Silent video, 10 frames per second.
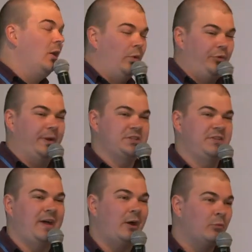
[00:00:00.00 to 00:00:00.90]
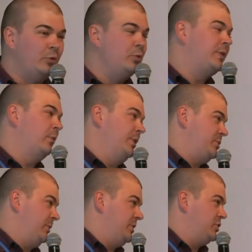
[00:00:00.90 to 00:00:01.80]
was because of how rude they were
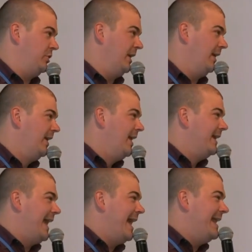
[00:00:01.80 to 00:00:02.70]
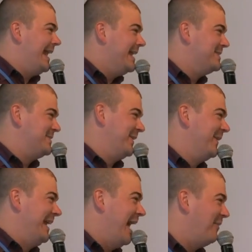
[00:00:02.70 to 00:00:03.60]
to each other getting into
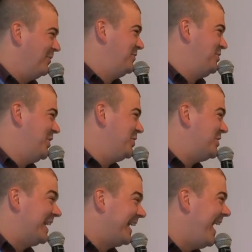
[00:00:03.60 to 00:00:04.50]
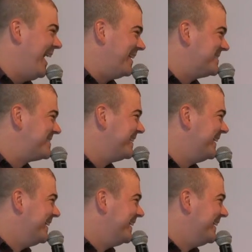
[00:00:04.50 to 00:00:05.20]
and out of church in the cars.